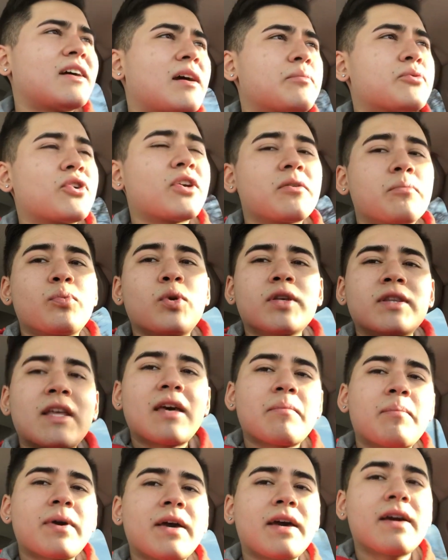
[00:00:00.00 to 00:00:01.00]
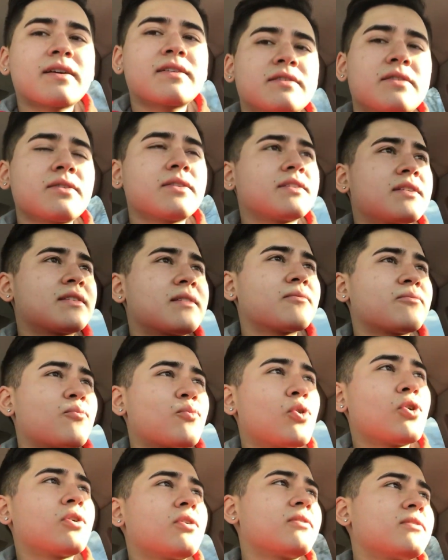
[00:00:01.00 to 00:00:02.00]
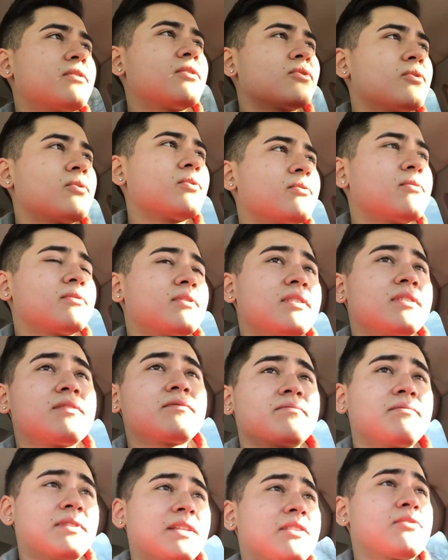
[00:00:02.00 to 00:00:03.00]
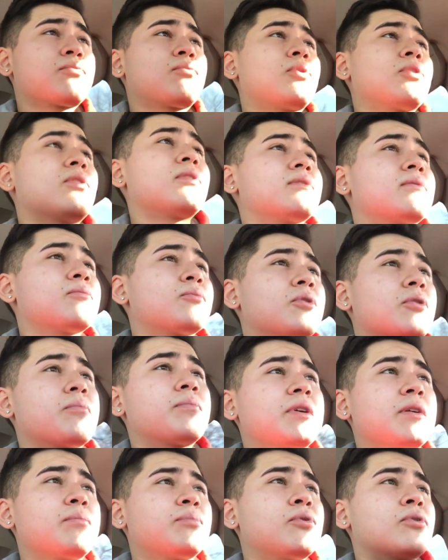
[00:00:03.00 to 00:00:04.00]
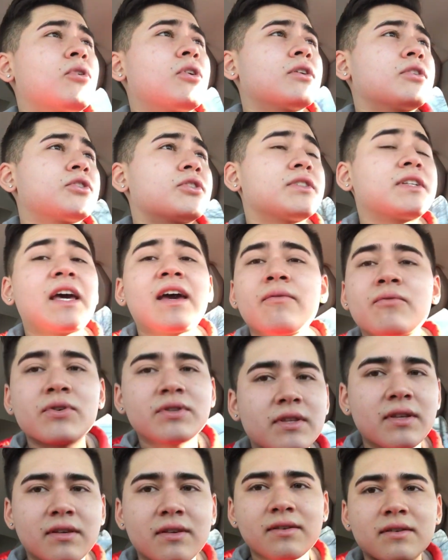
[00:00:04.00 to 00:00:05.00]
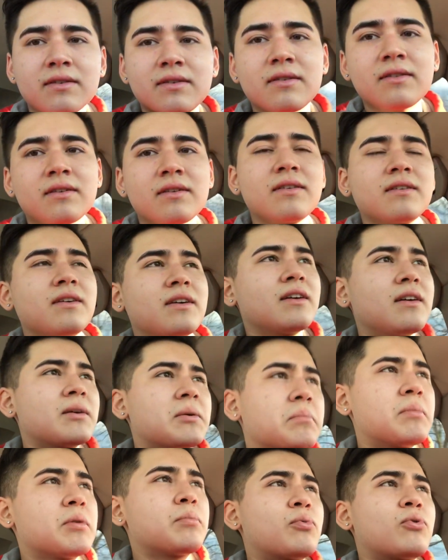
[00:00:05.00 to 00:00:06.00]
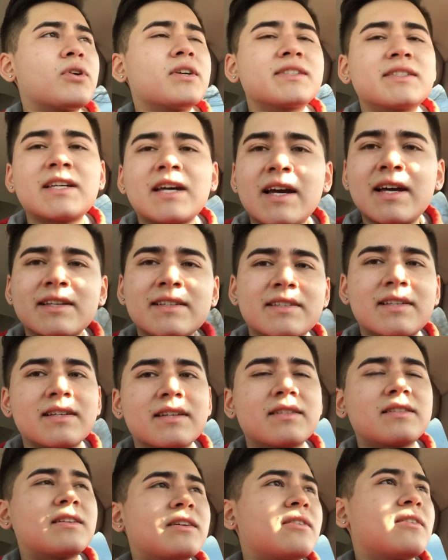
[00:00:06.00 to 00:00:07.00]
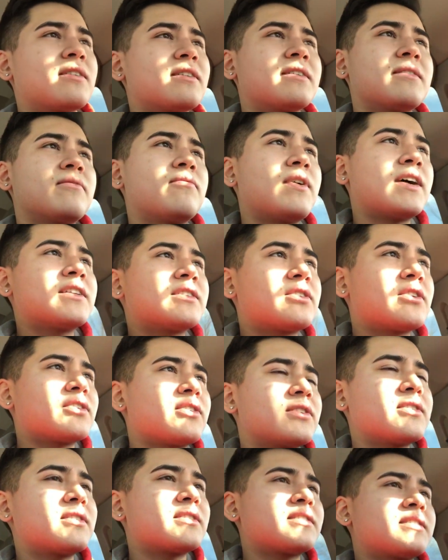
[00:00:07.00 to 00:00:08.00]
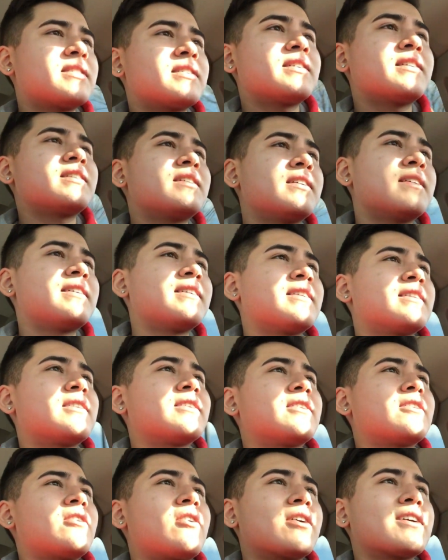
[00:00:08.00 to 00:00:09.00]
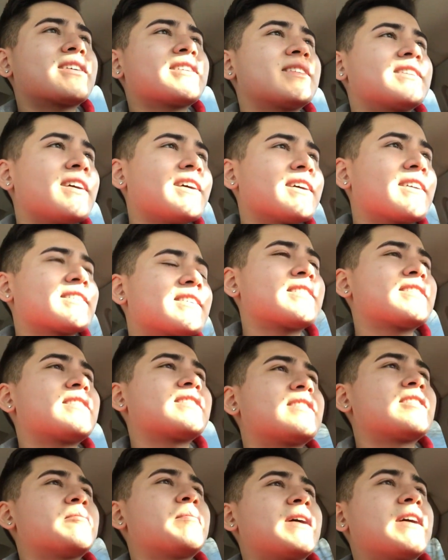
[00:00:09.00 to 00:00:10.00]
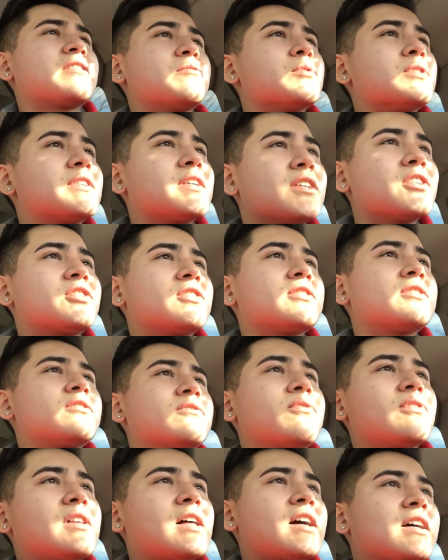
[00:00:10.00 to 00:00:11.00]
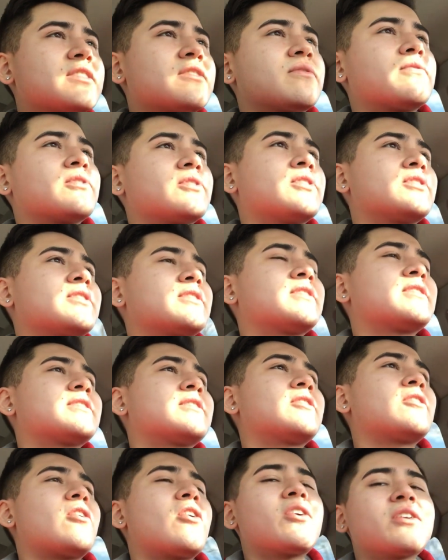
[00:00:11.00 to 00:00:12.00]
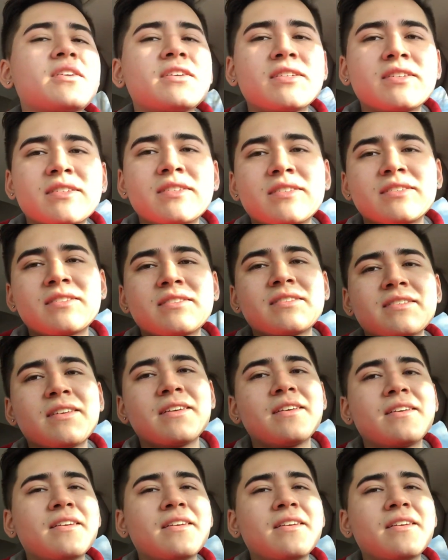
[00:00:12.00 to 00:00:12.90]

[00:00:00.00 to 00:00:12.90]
I'm trying to bring that back to this world, to this world where people are just everything. People are scientists, they're inventors, they're architects, they're mathematicians, they're philosophers, they're artists.